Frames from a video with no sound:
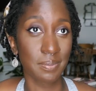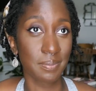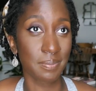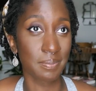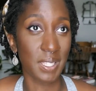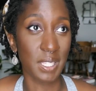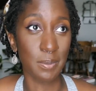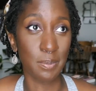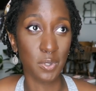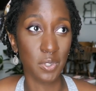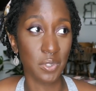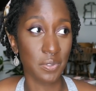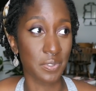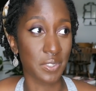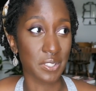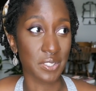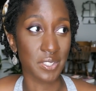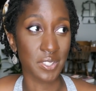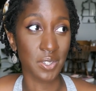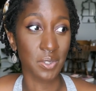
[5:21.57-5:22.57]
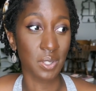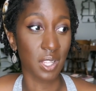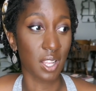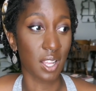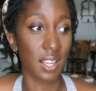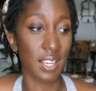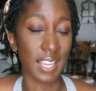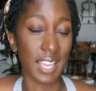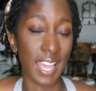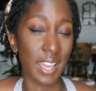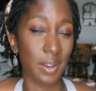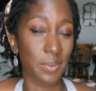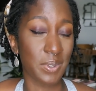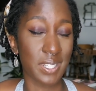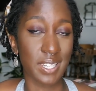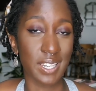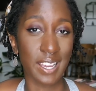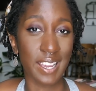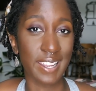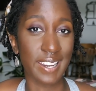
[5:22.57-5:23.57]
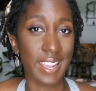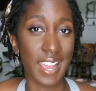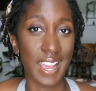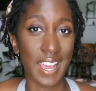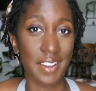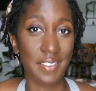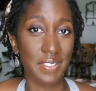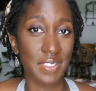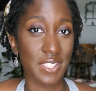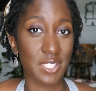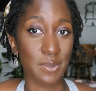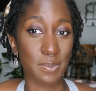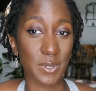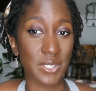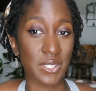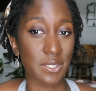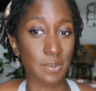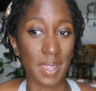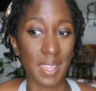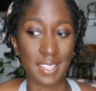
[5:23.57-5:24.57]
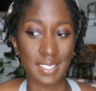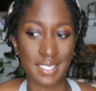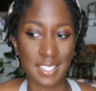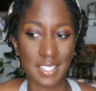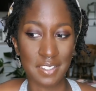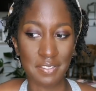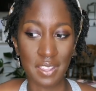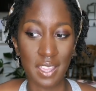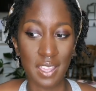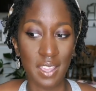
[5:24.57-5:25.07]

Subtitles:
people for so long, I would not have this perspective.